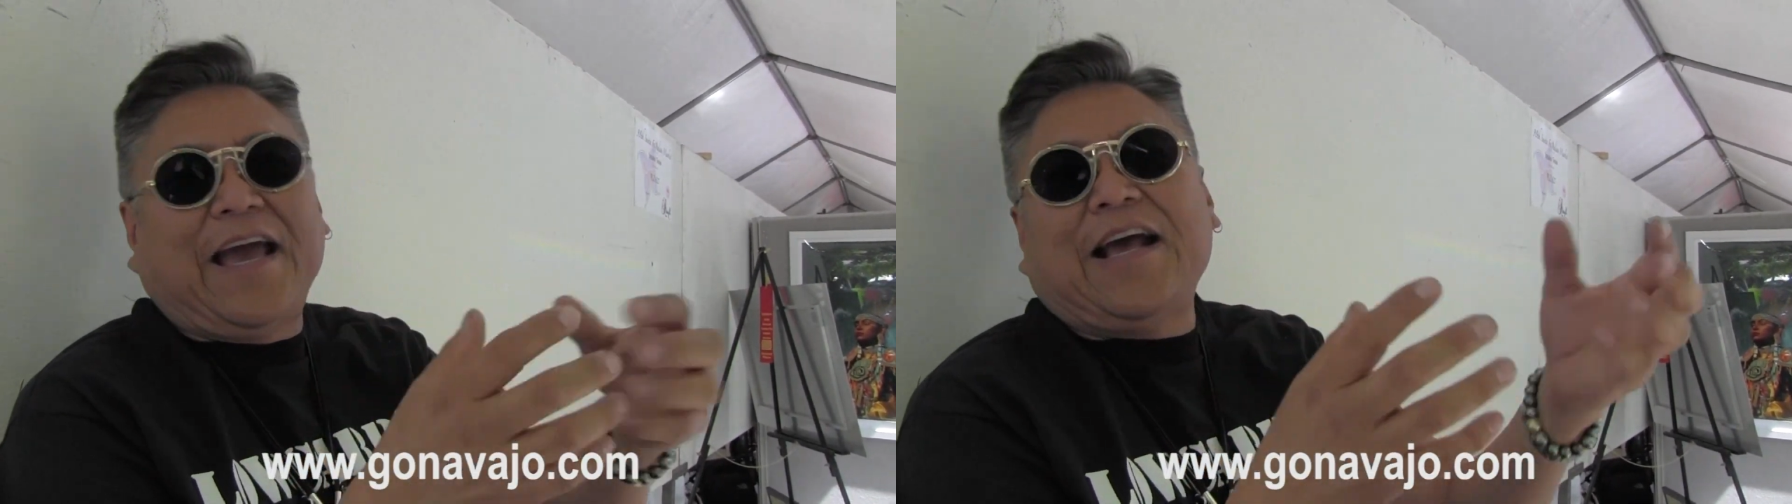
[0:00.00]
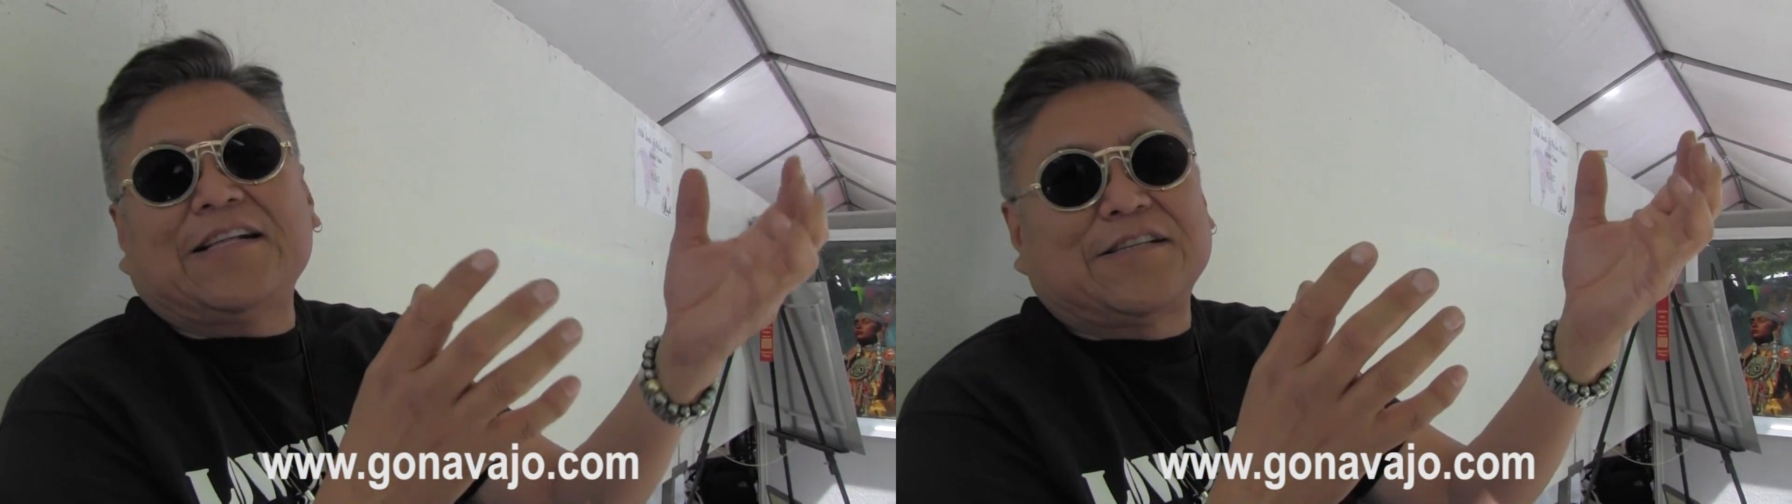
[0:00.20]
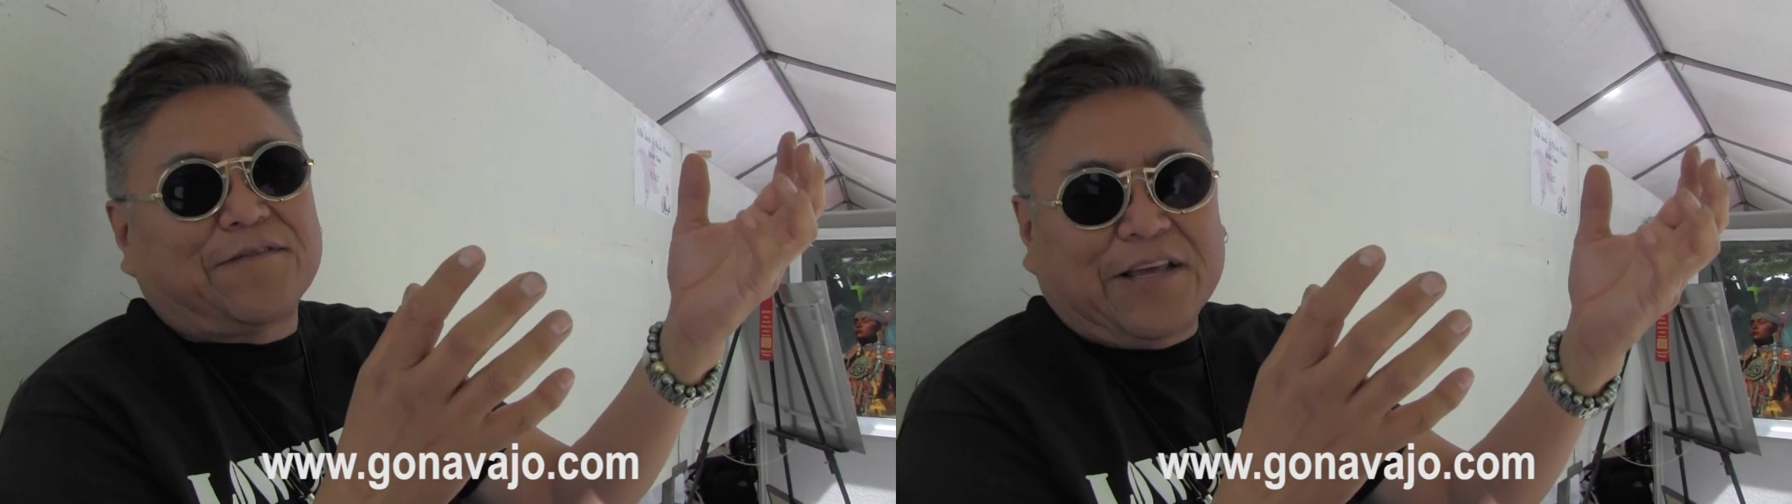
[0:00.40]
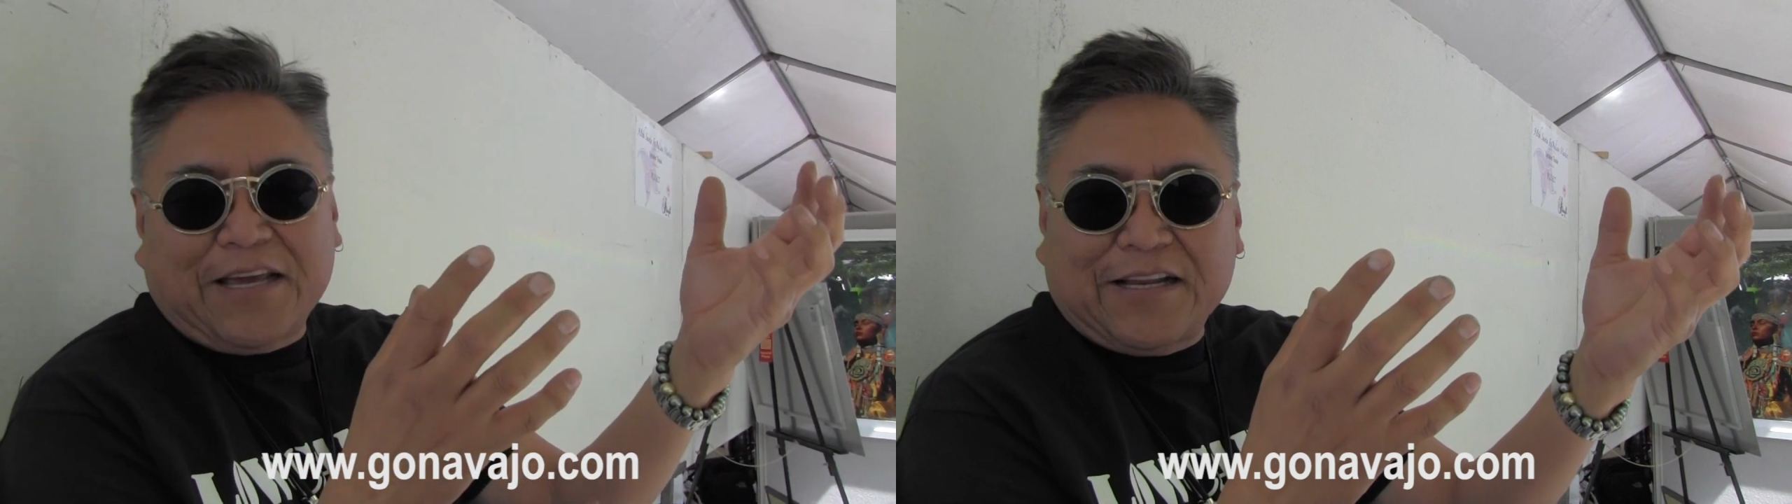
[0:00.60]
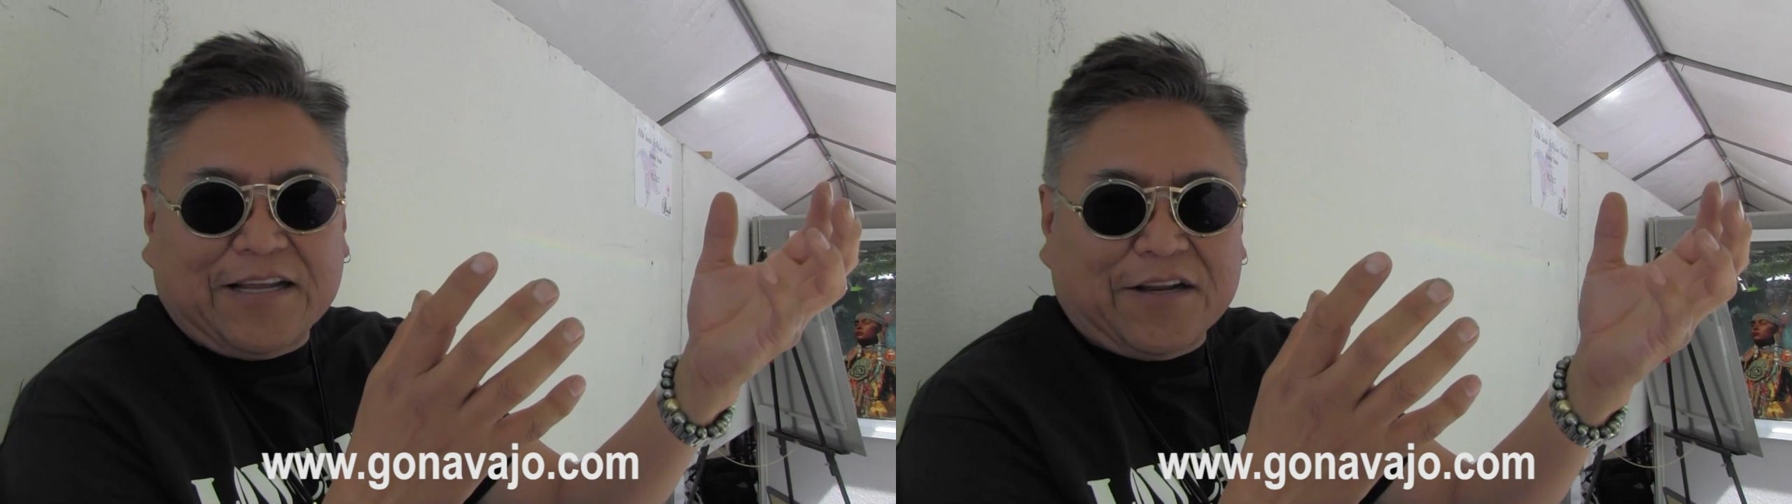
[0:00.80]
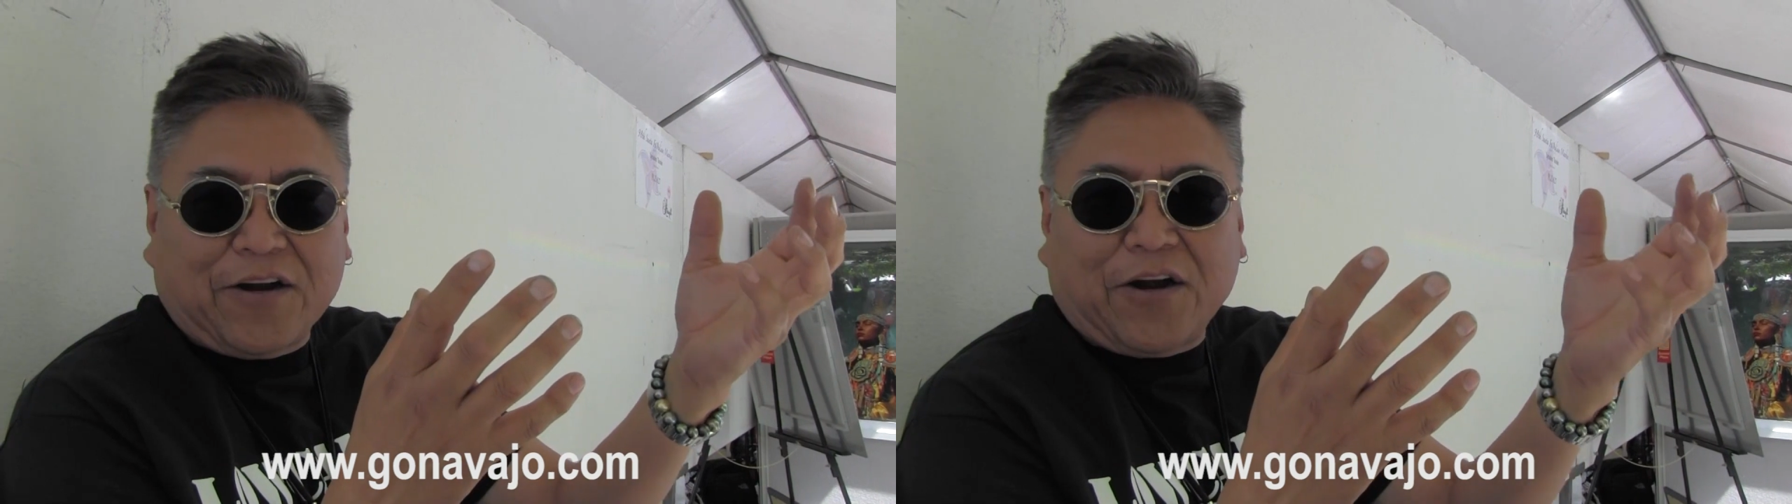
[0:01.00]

Cannes of the Indian